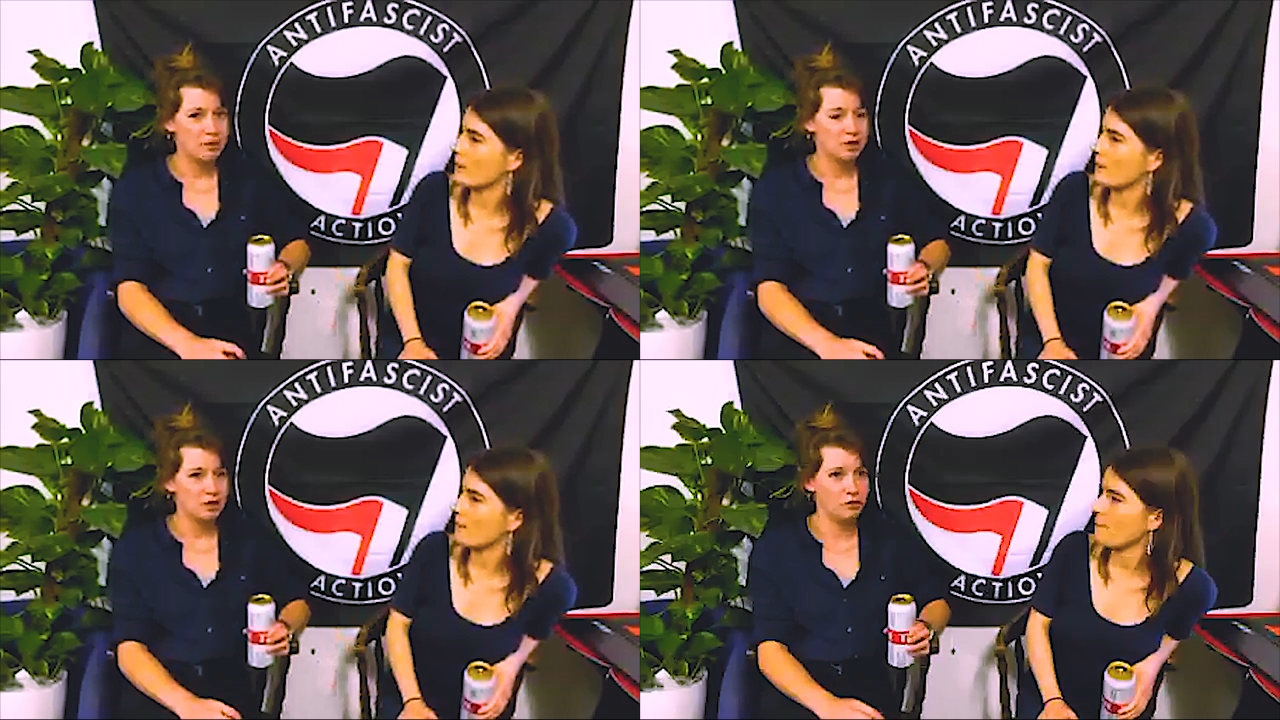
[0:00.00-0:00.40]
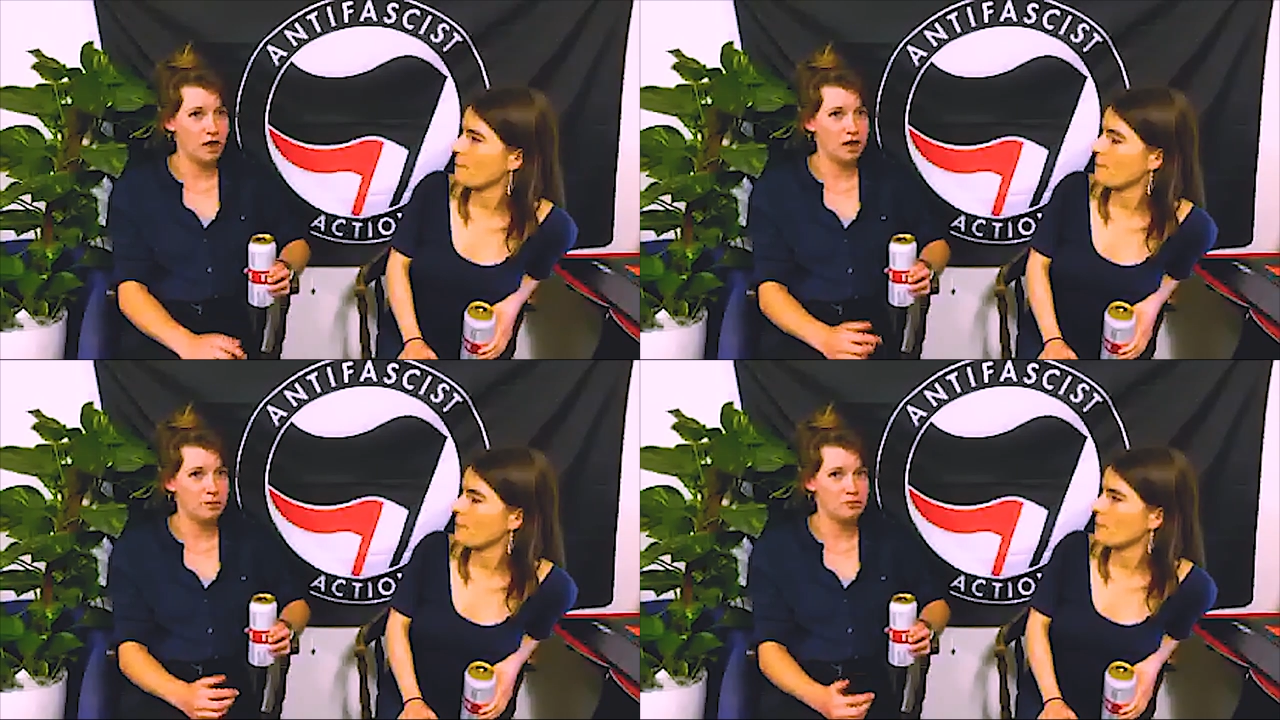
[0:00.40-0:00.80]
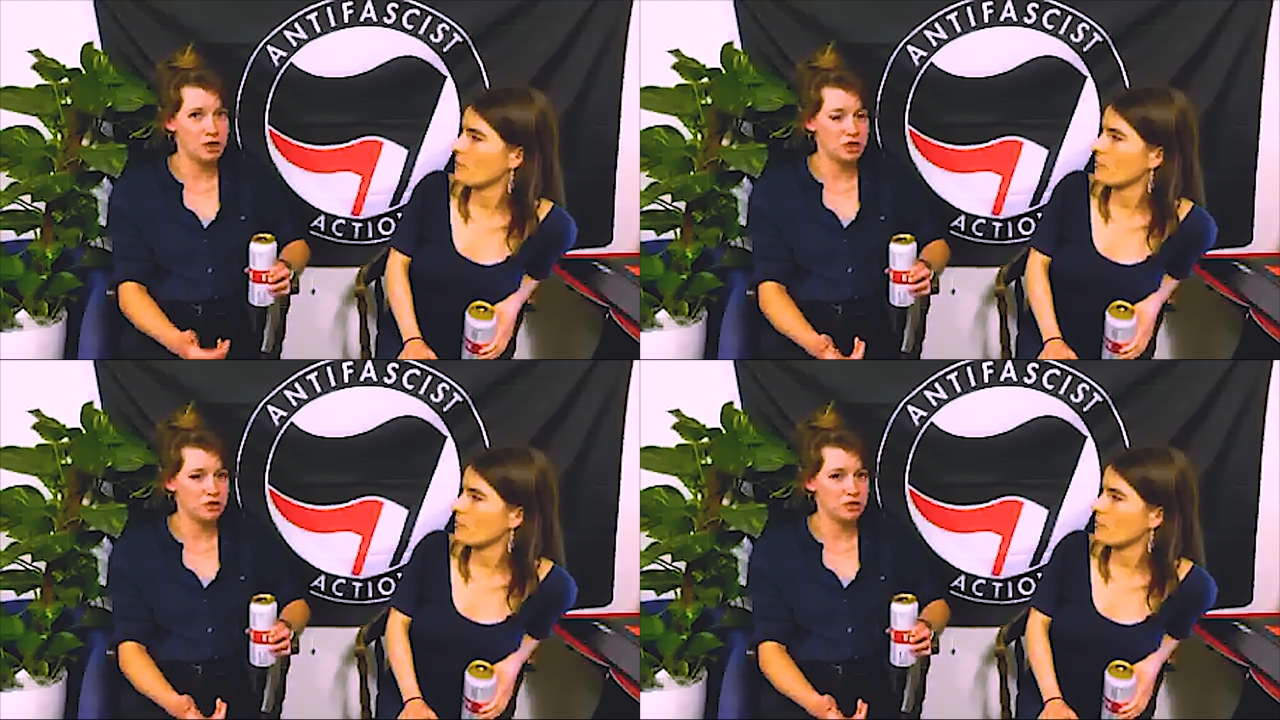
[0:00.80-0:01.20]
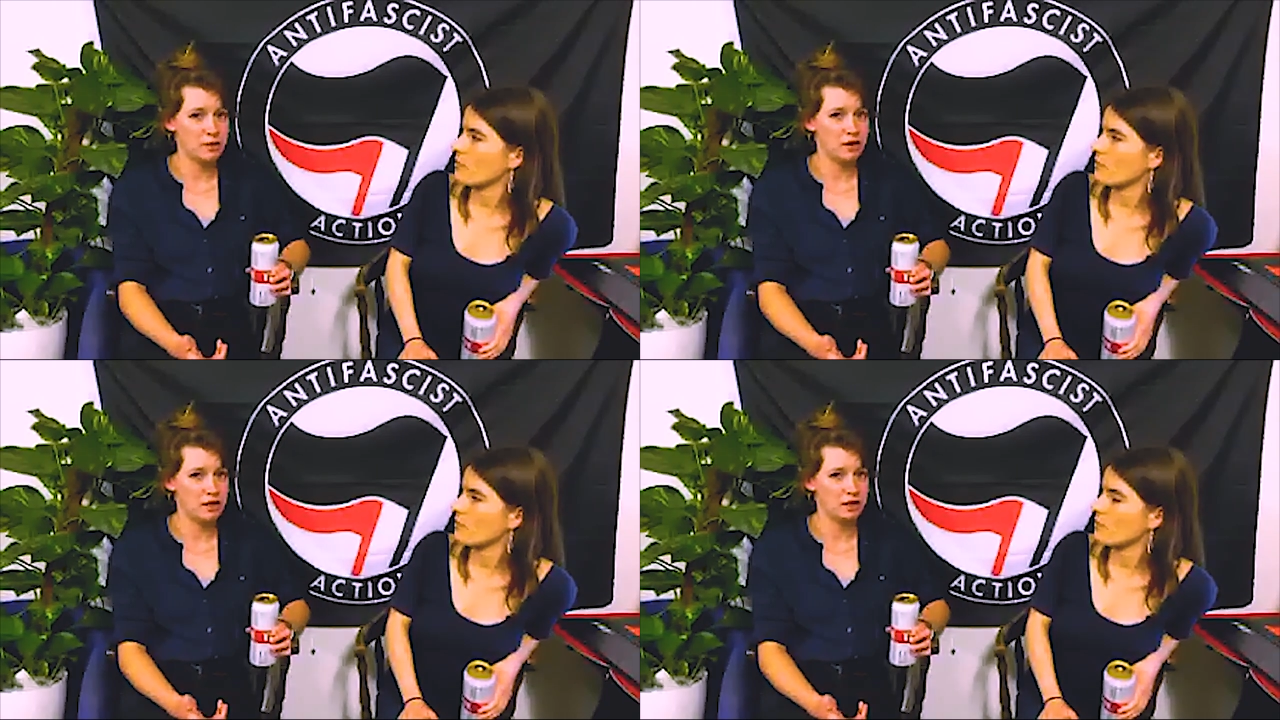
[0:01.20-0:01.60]
Speaker 1: of uh, pressure as well. Like
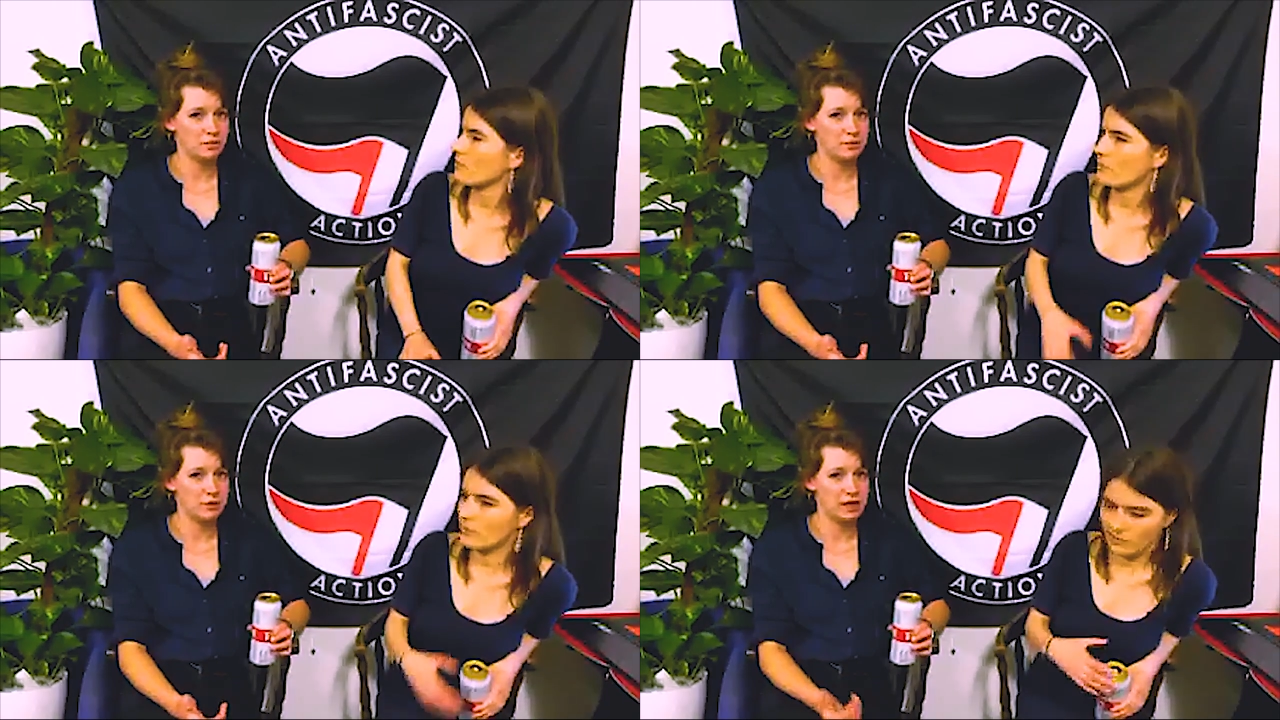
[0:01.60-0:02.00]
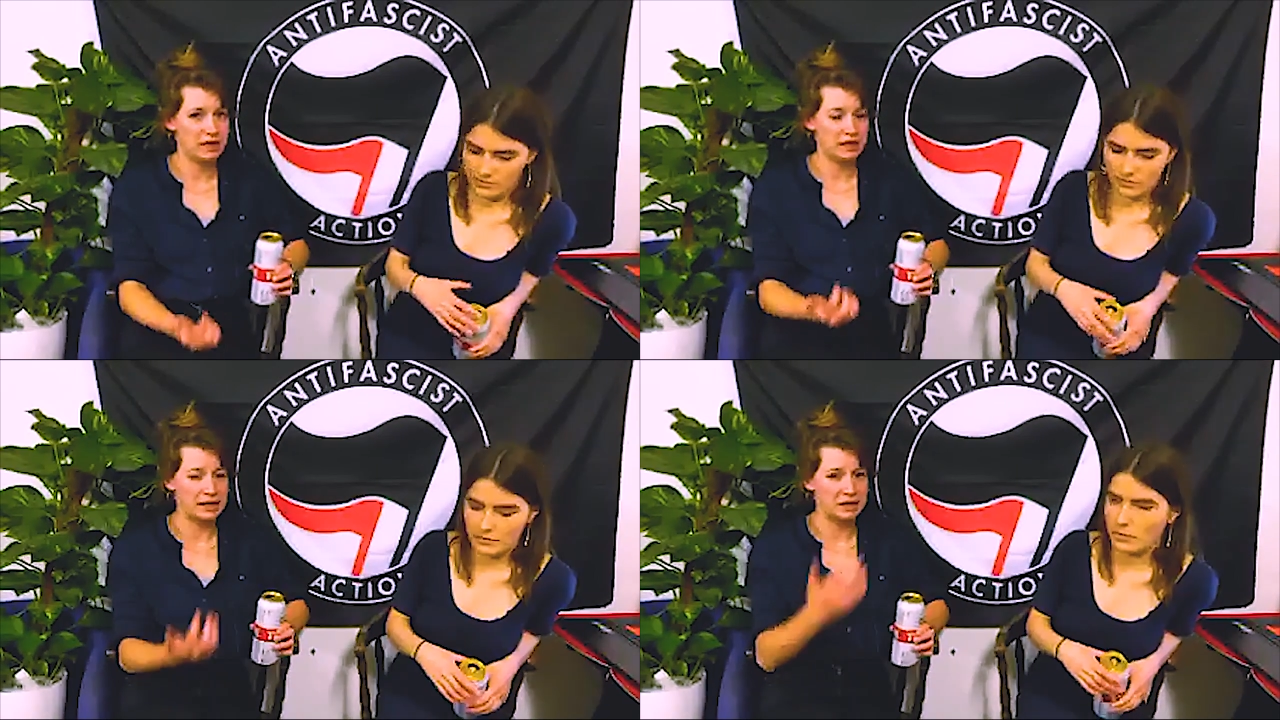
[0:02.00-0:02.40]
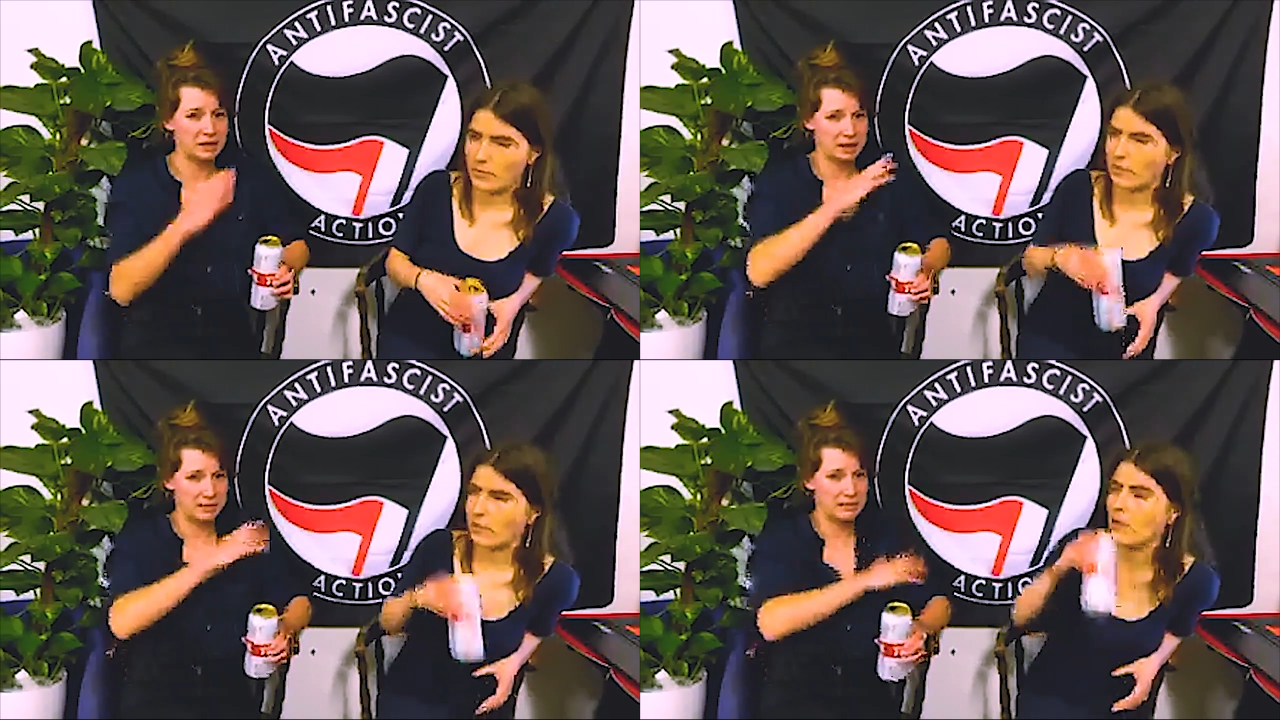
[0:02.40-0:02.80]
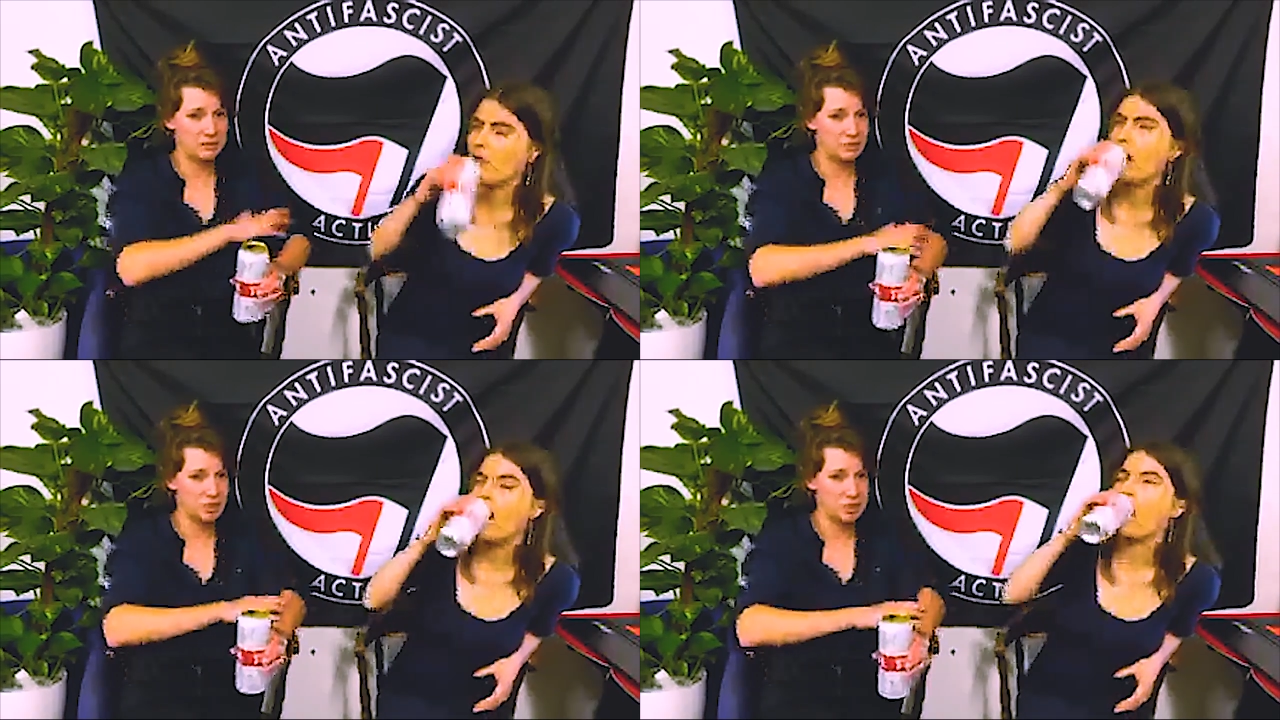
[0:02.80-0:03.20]
some people like like skimming
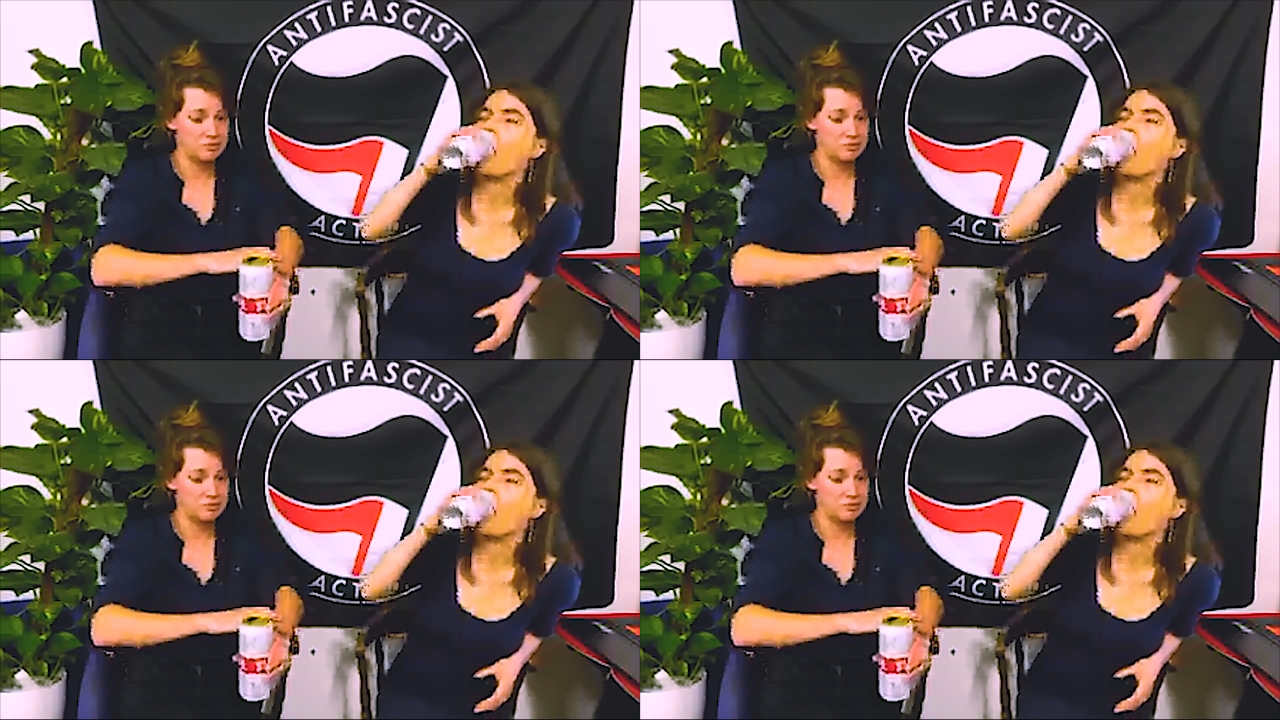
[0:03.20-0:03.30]
motion, but